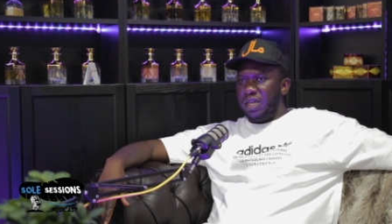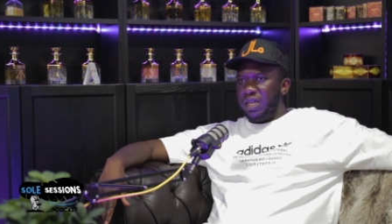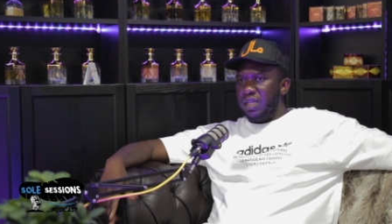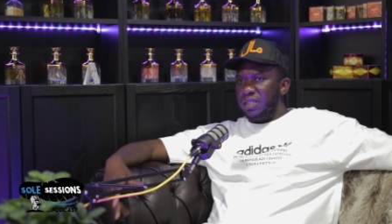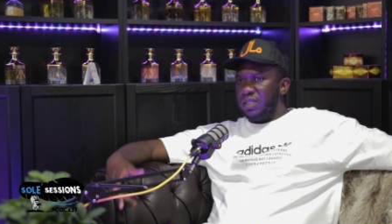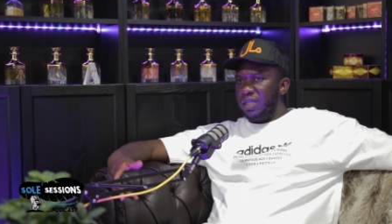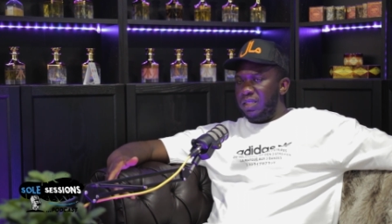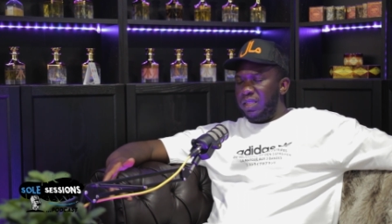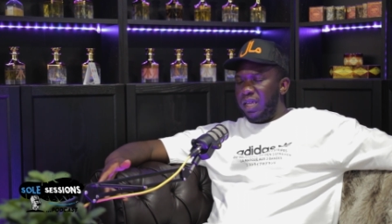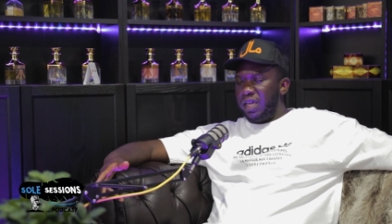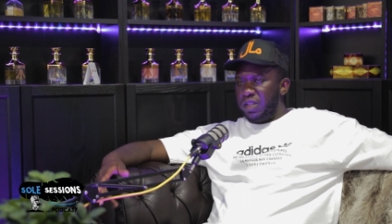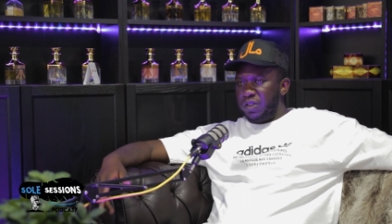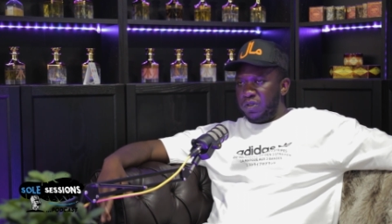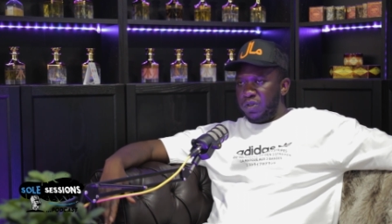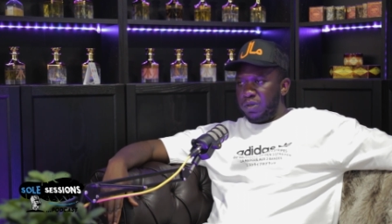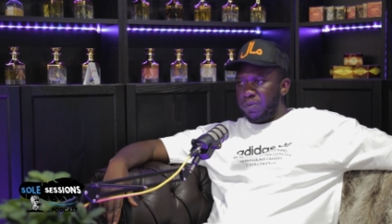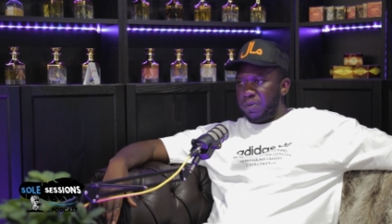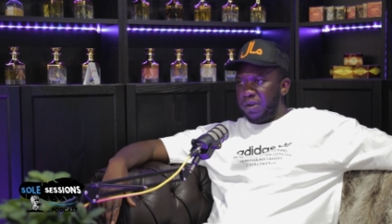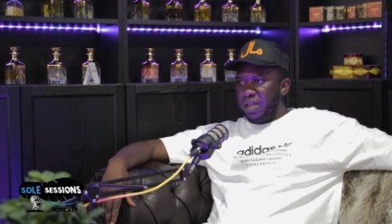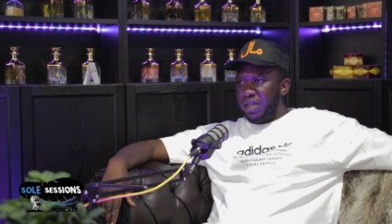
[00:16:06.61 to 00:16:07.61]
is a
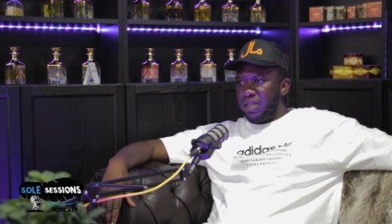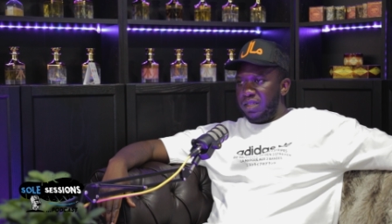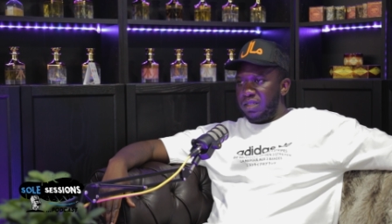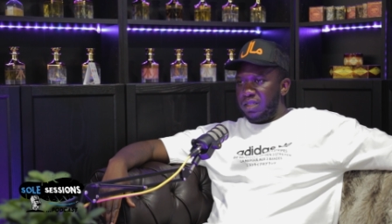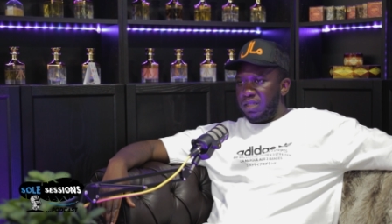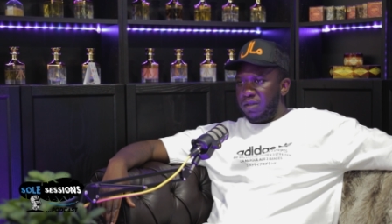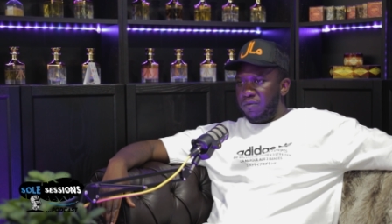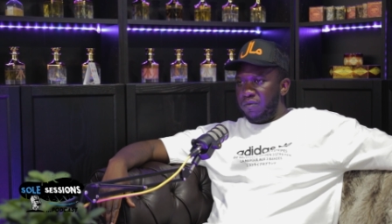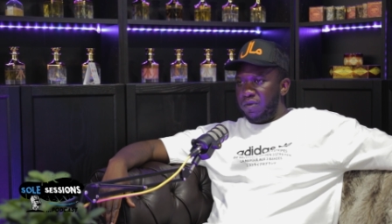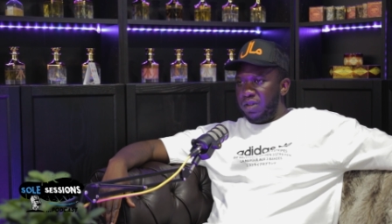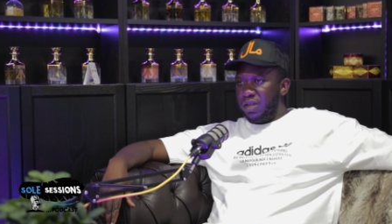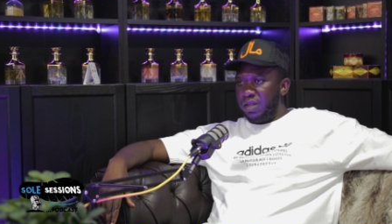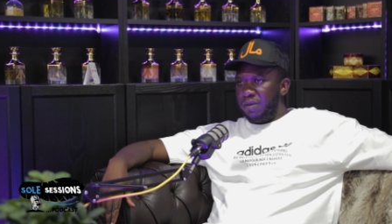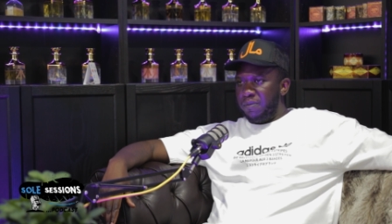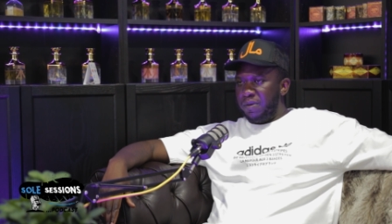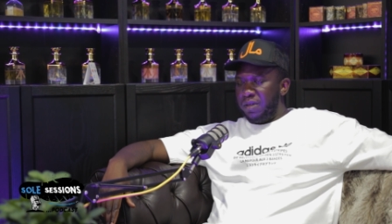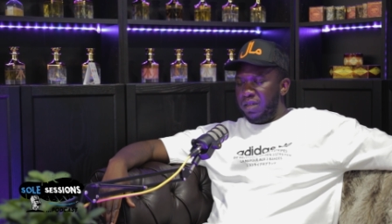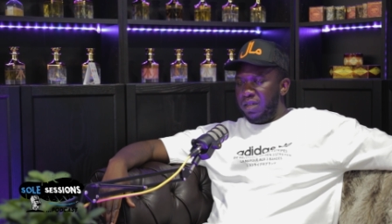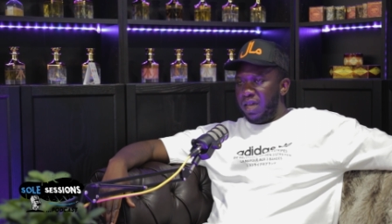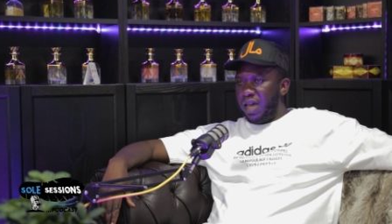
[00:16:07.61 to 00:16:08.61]
dangerous place to really
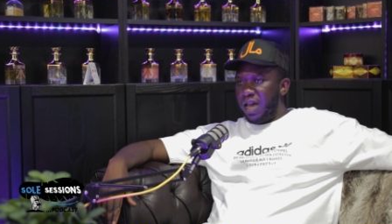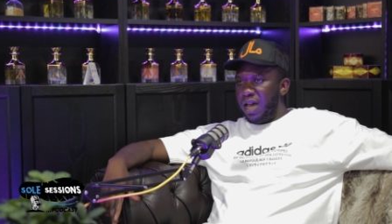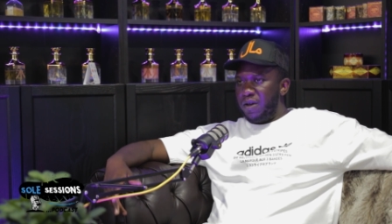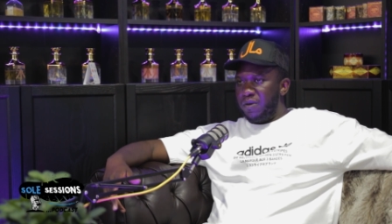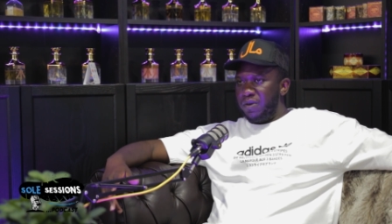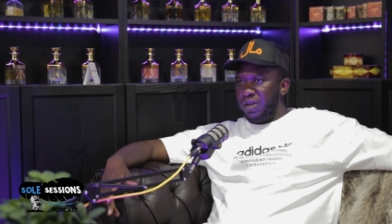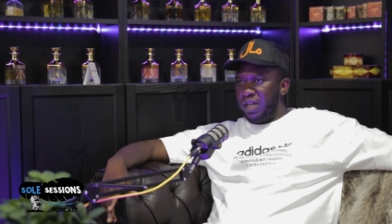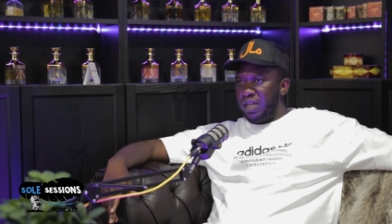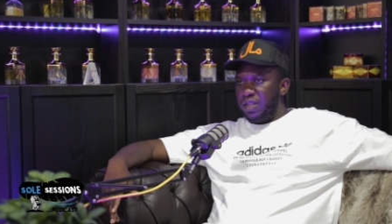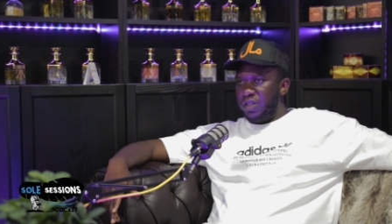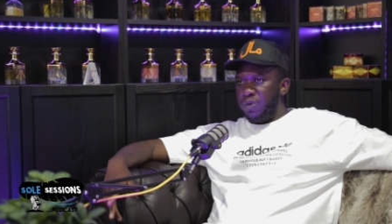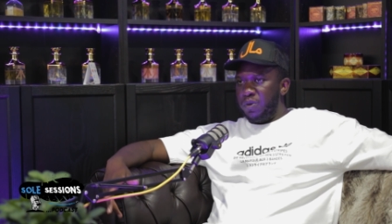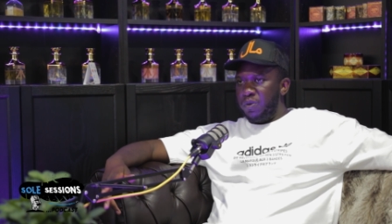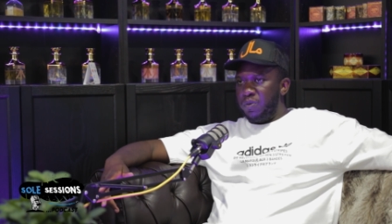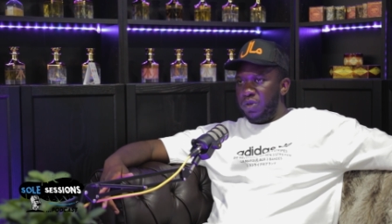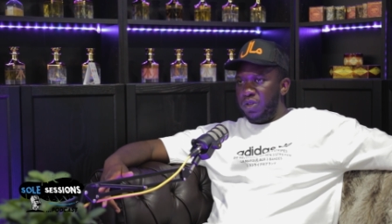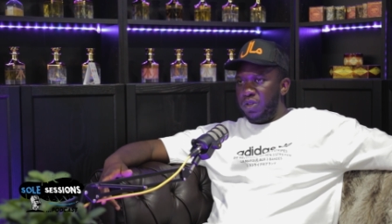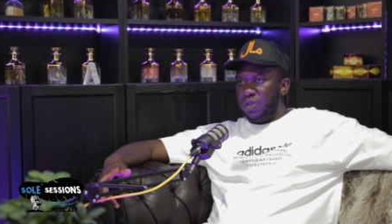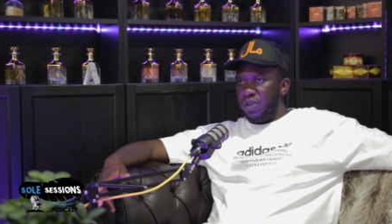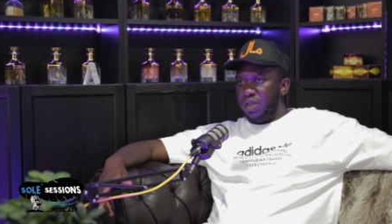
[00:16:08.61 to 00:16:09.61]
be out there doing
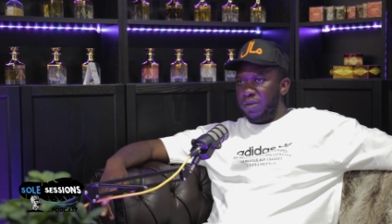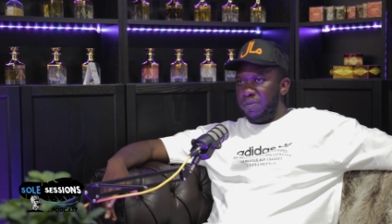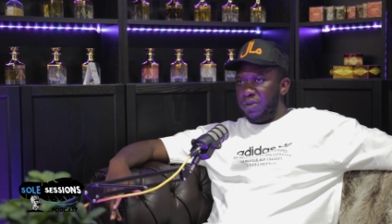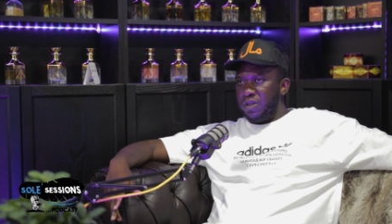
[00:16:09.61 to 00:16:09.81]
what you're doing,